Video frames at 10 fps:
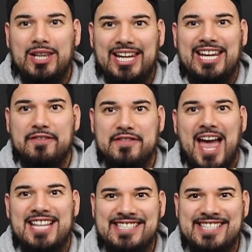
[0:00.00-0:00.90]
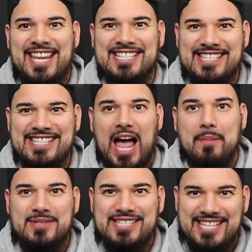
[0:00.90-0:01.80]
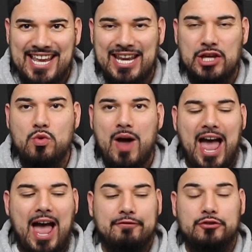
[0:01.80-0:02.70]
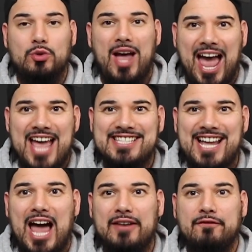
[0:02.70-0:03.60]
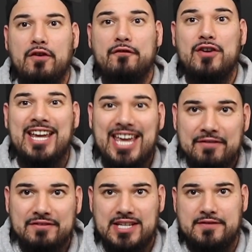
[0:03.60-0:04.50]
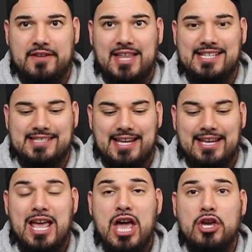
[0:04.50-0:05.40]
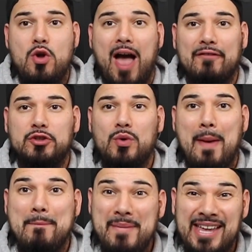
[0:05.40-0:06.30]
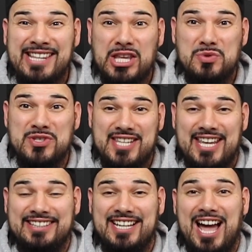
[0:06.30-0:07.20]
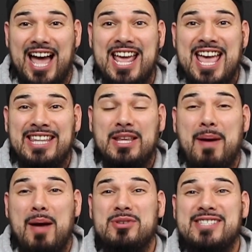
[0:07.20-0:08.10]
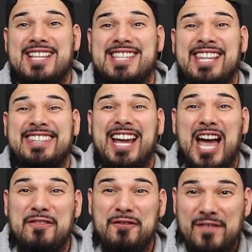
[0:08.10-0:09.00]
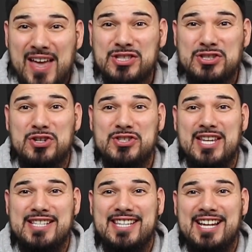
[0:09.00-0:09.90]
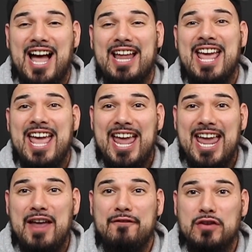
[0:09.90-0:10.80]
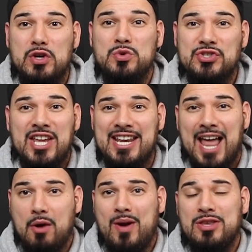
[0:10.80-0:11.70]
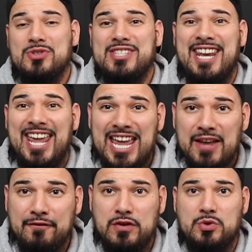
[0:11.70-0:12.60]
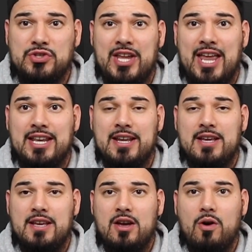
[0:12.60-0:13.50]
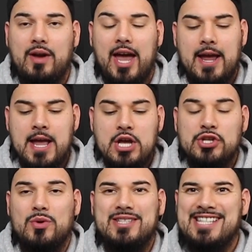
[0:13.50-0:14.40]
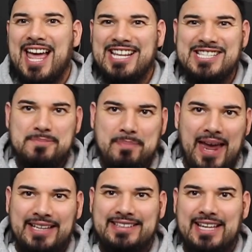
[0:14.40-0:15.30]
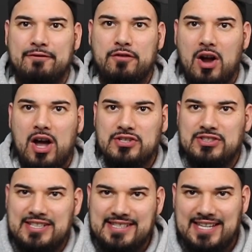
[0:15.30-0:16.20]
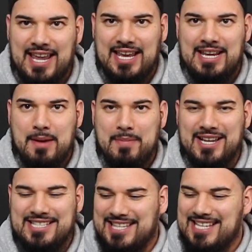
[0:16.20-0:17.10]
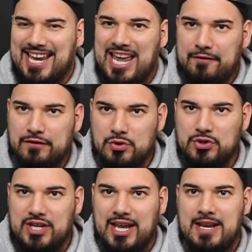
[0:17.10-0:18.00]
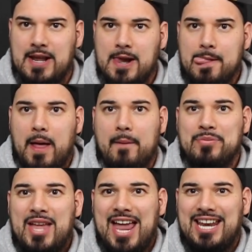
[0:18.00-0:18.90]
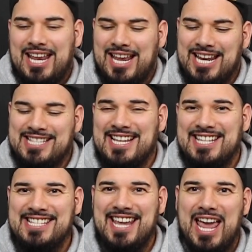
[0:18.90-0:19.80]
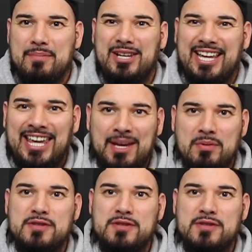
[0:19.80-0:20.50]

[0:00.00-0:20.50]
leave that sin. Stop sinning. You have to ask God for forgiveness for that sin. You have to admit that you sin to God. The Bible says to confess your sins to God if you sin. Not when you sin, if you sin. Okay, so it's not expected for us to sin because it says if you sin and it says he's able to keep